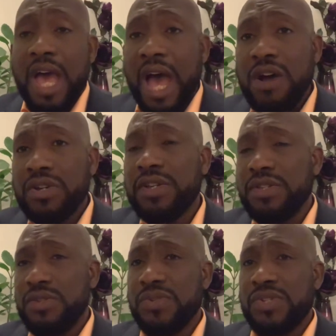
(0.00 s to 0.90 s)
How
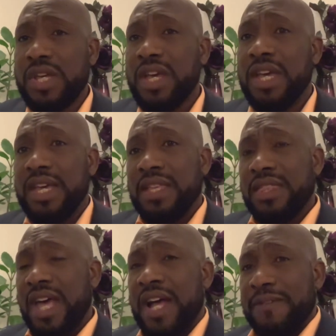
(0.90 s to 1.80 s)
can you say
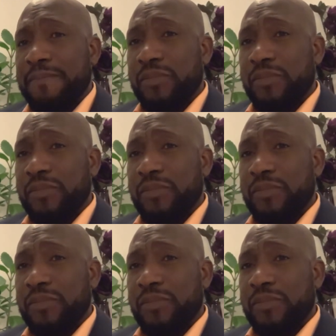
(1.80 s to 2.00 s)
that